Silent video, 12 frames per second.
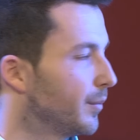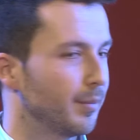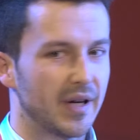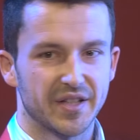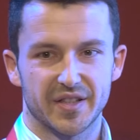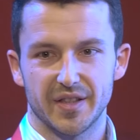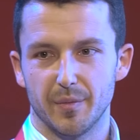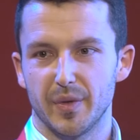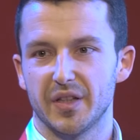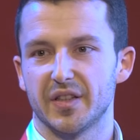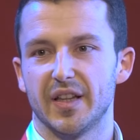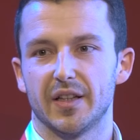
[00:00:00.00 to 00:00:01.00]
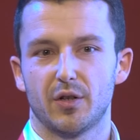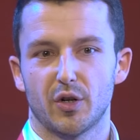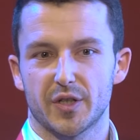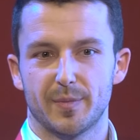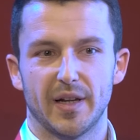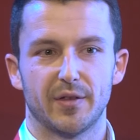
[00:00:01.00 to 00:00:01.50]
bust the myth that
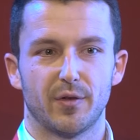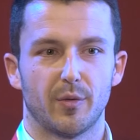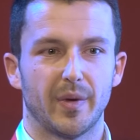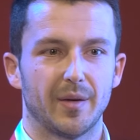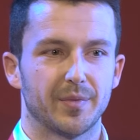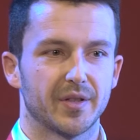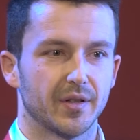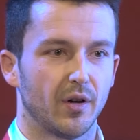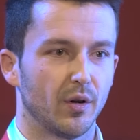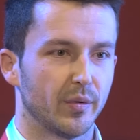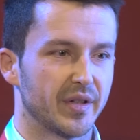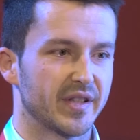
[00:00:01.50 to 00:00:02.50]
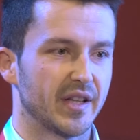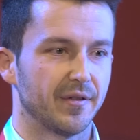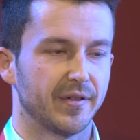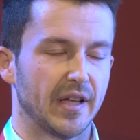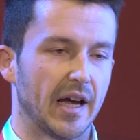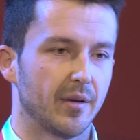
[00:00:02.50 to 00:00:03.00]
cross-platform apps always
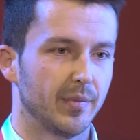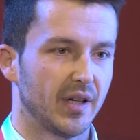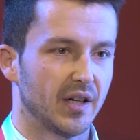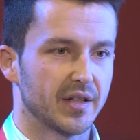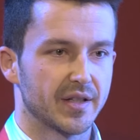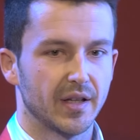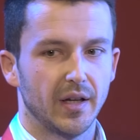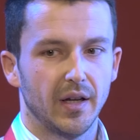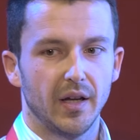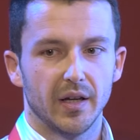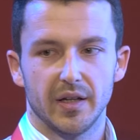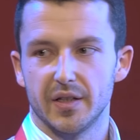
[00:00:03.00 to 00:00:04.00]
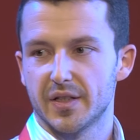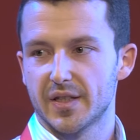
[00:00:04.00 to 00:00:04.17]
save time because in